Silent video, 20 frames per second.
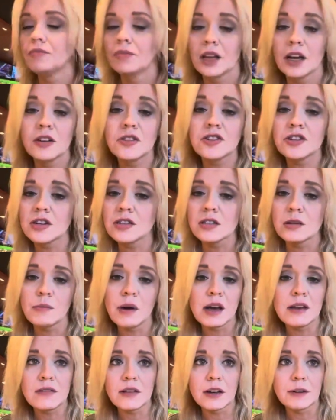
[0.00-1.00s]
it's just
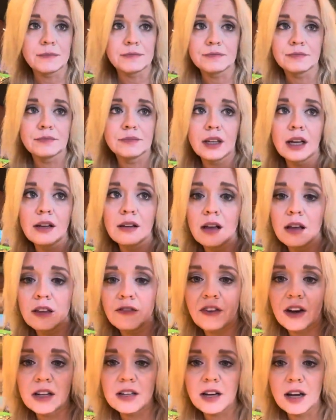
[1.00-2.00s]
amazing. It, it's
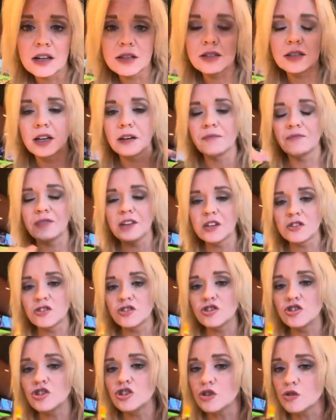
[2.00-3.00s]
fantastic.
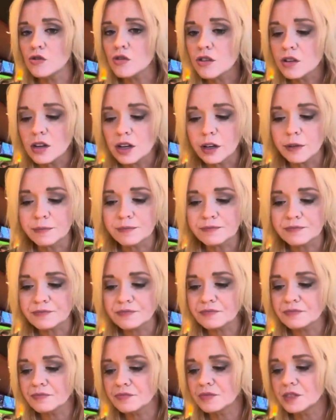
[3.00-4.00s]
It's juicy.
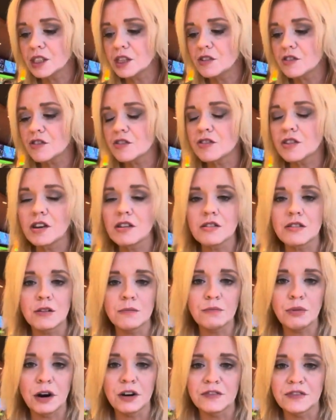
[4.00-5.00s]
It's
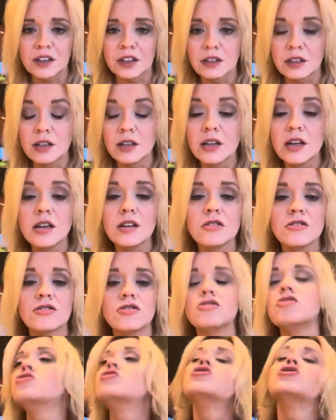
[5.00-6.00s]
seasoned perfectly.
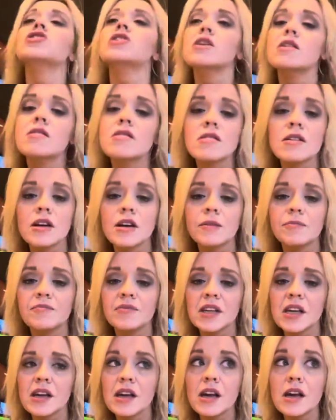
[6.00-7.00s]
It's cheesy.
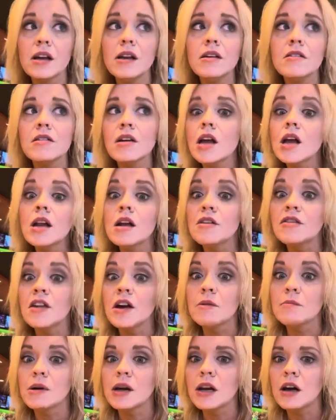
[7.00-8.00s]
It is
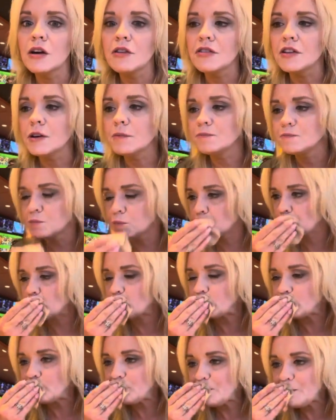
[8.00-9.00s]
anything but healthy.
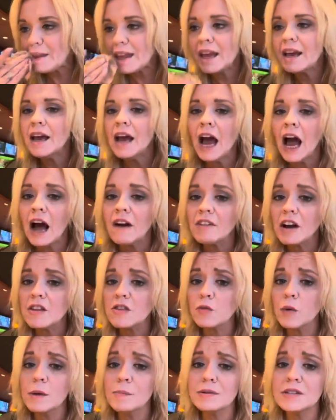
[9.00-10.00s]
I've got
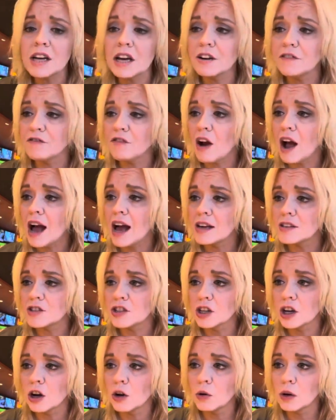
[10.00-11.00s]
sweet potato fries to
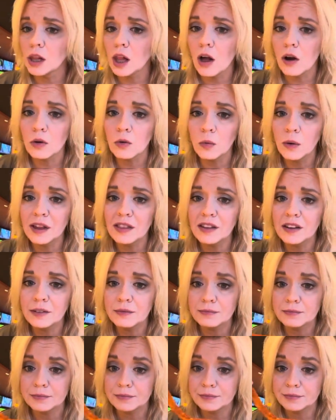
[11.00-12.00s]
go along with it.
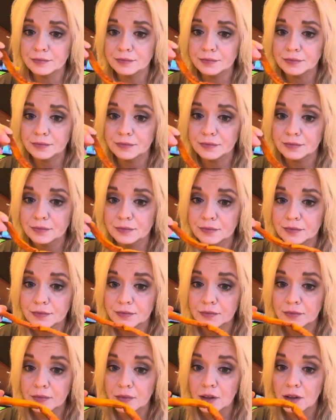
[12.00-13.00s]

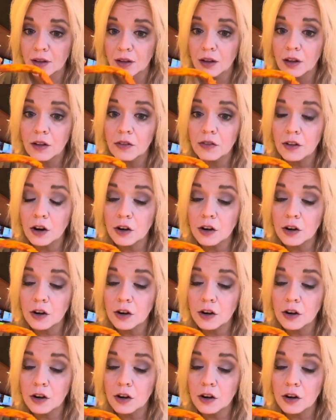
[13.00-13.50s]
No. They're